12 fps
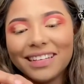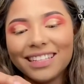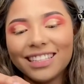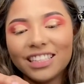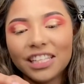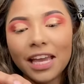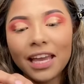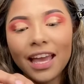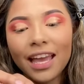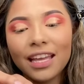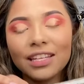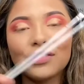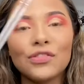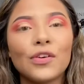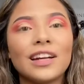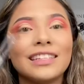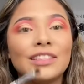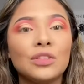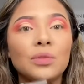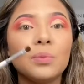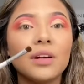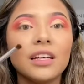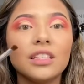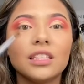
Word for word: JH42 brush.